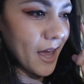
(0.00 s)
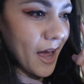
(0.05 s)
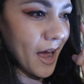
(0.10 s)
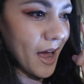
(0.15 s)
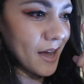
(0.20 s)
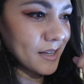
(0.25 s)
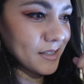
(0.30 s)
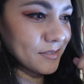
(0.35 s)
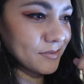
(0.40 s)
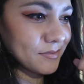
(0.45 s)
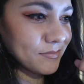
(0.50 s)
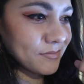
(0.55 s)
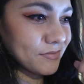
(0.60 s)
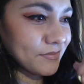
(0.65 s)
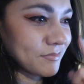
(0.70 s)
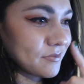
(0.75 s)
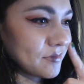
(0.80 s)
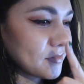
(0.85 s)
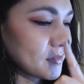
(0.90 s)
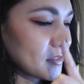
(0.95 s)
Yeah.
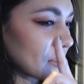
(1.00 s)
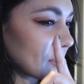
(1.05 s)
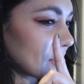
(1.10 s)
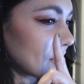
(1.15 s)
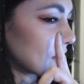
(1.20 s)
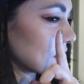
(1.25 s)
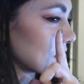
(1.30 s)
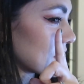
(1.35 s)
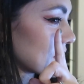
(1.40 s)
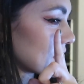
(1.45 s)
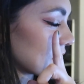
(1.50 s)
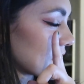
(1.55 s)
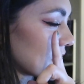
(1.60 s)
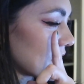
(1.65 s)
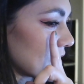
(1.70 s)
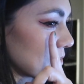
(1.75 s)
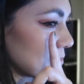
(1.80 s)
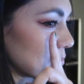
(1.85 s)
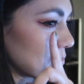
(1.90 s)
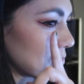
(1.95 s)
What the hell? Is
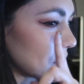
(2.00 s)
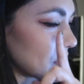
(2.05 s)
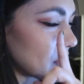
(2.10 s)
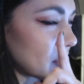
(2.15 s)
a...